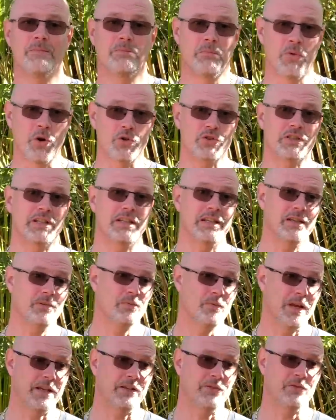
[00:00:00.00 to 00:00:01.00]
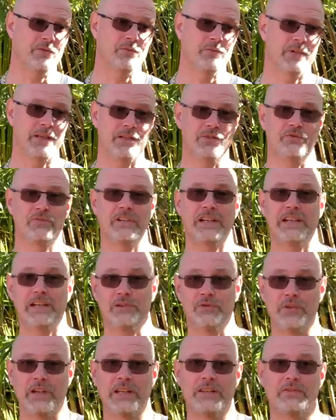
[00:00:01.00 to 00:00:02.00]
mostly when you really
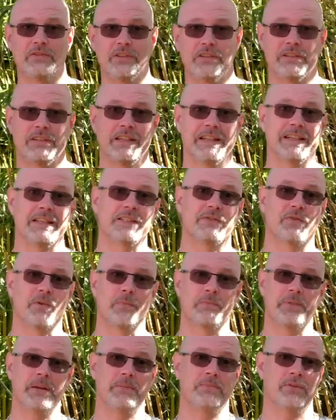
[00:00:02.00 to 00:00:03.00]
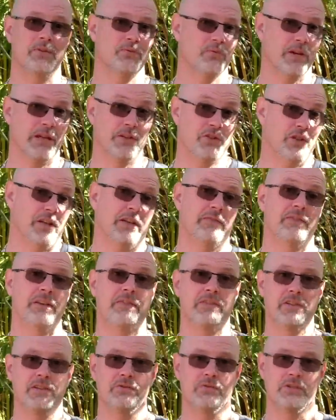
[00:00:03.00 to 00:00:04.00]
look into it, it is from people who actually have
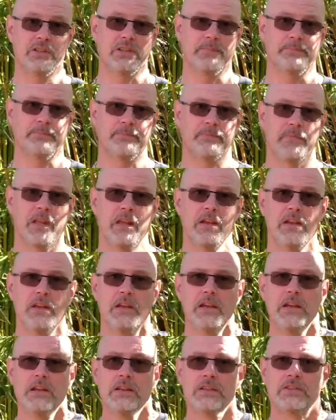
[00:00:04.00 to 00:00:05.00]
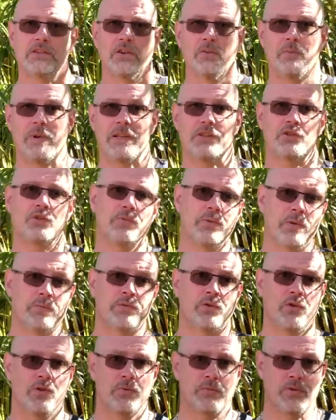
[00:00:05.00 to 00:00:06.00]
never used it. So when
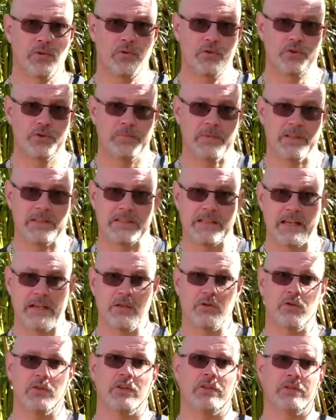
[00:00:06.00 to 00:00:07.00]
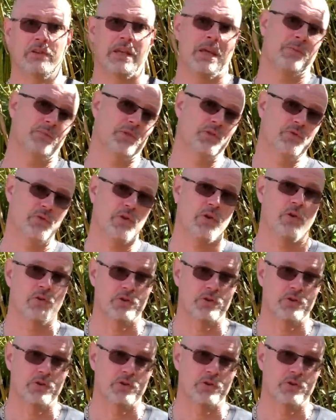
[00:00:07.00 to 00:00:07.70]
SuperPro approached me and said, look, can we do the